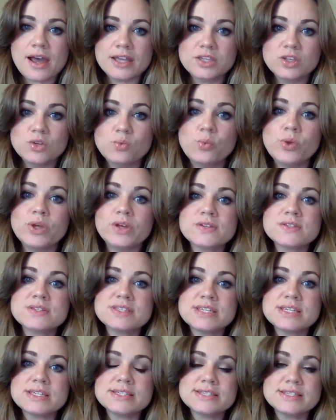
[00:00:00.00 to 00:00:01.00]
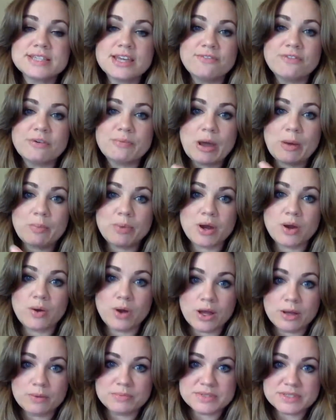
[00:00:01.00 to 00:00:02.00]
You will see stuff about
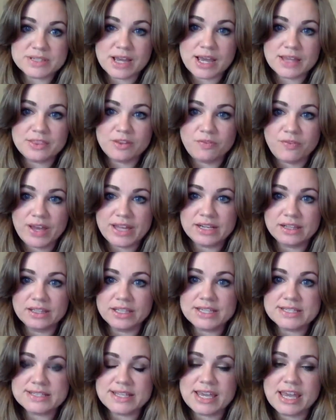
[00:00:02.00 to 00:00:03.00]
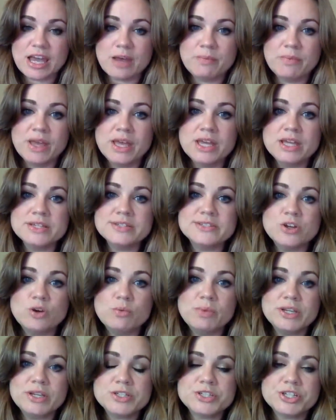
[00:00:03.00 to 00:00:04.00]
poems on the final exam. So
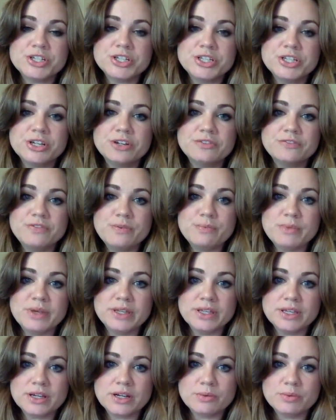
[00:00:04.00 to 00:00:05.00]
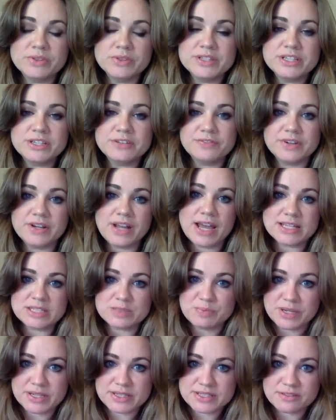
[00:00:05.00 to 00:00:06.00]
make sure you're familiar with the different
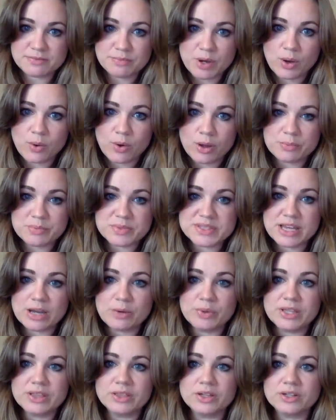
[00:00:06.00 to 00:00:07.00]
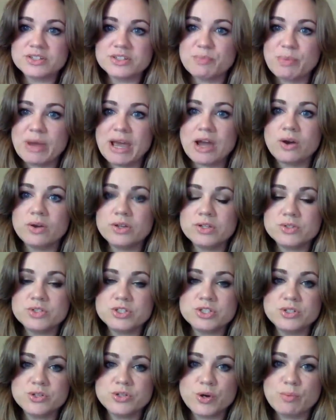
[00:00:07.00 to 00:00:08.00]
aspects of poems that we learned about. You
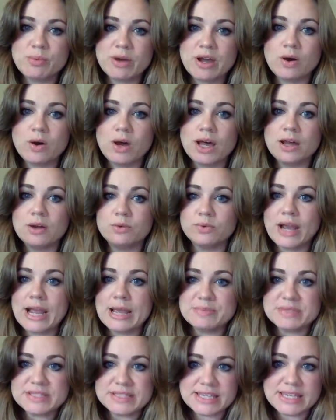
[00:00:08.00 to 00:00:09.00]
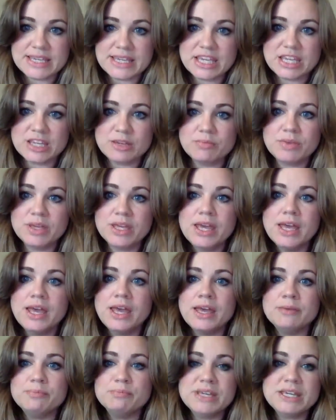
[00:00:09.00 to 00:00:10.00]
should know about rhyme scheme,
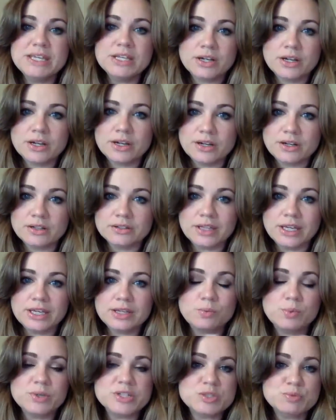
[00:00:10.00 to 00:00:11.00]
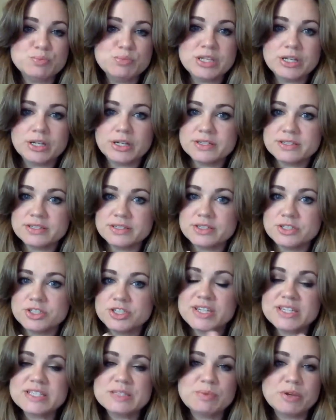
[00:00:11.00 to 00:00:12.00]
meter, like which meter did
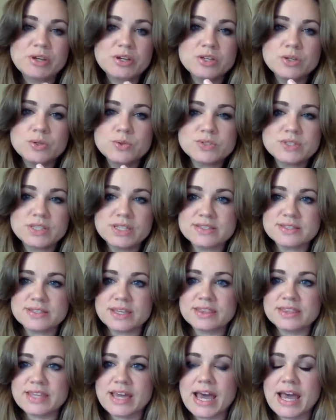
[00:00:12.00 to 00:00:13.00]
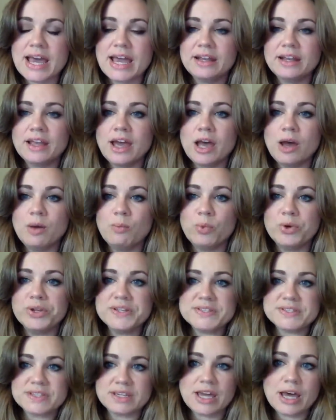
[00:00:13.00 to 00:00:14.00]
Shakespeare use, things like that. What
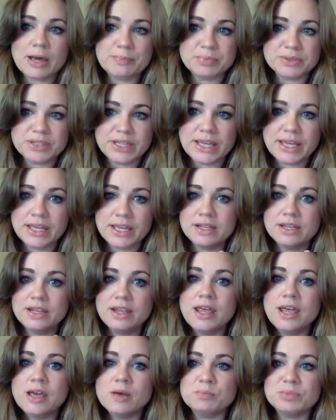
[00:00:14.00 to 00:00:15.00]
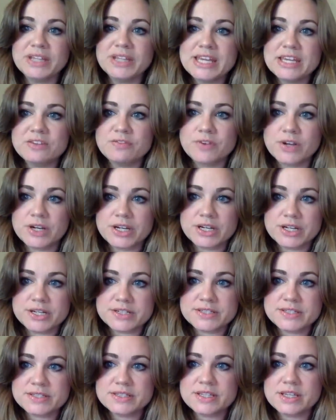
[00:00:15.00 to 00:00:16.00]
is a couplet, blank
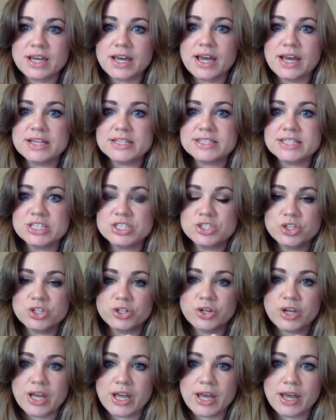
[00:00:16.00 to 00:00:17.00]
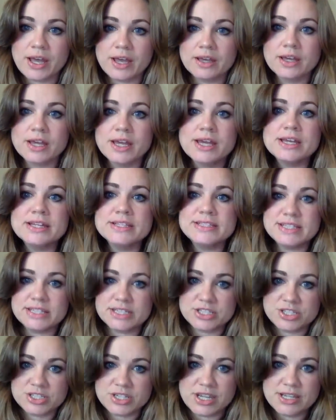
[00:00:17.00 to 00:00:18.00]
verse, caesura,
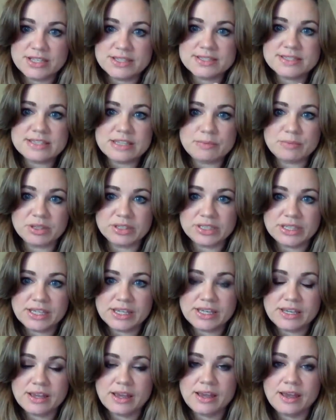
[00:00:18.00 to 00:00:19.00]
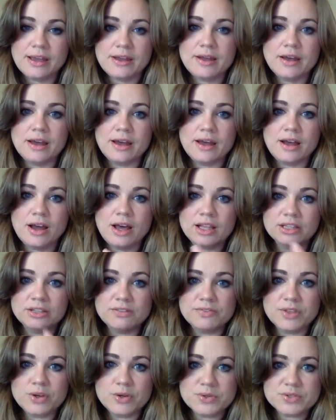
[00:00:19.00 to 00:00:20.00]
diction, simile, all
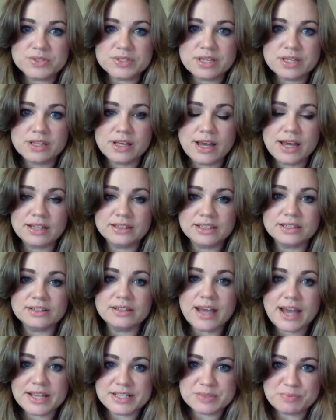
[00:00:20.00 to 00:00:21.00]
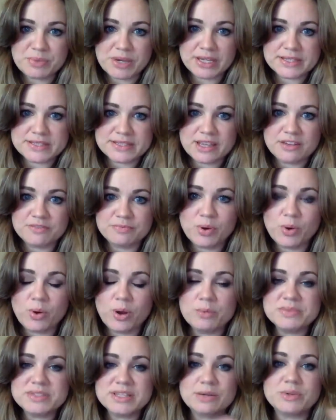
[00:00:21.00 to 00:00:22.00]
of those little aspects of
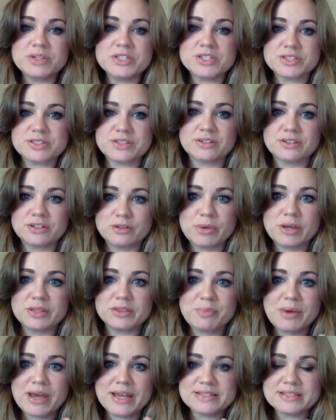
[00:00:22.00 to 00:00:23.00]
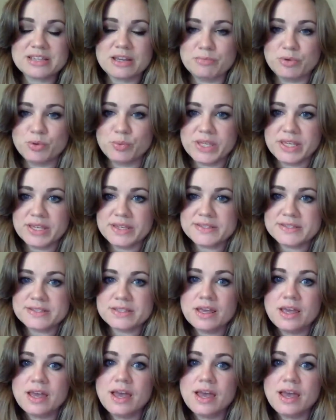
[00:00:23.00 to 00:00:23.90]
poems that we just learned about the past couple weeks.